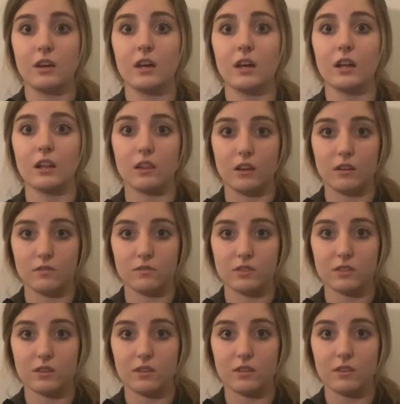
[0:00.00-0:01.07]
Gloves,
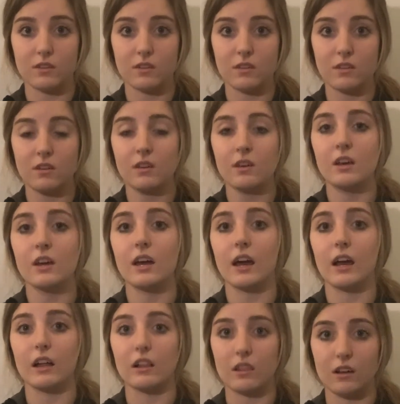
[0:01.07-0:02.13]

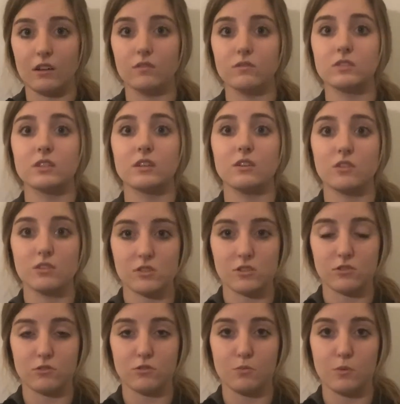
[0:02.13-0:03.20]
gloves. And you can still
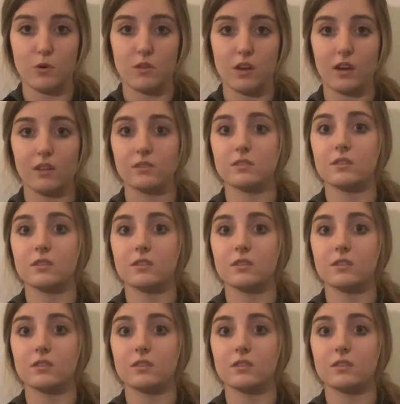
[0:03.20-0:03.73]
do both hands.